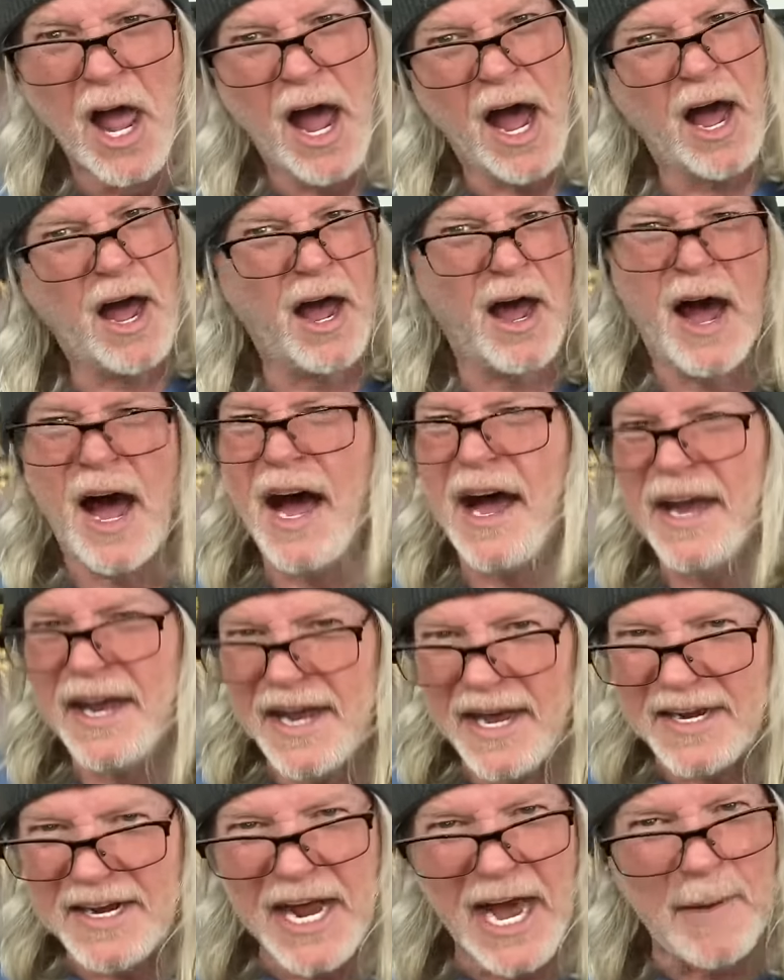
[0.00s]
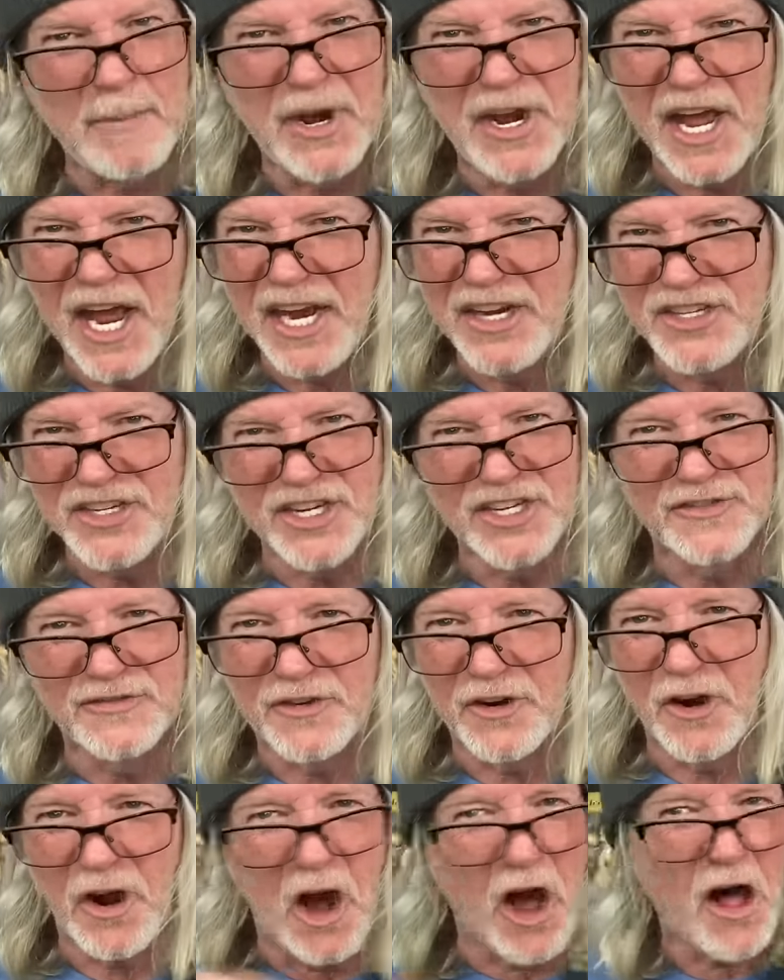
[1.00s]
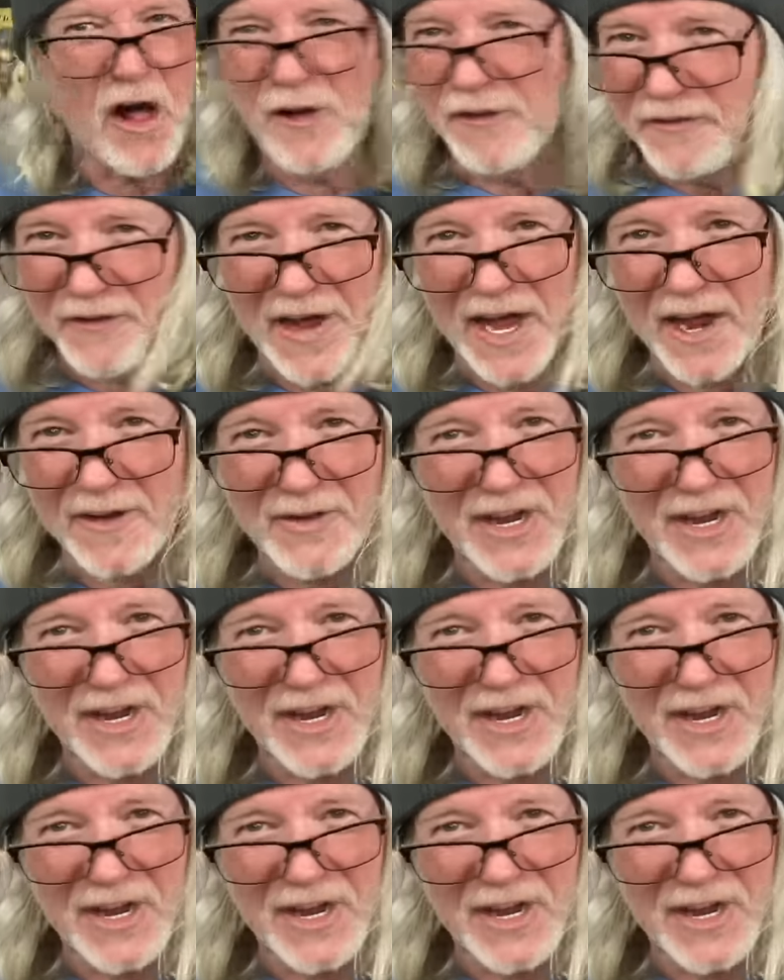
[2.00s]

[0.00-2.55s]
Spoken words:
I had nominations for all 5.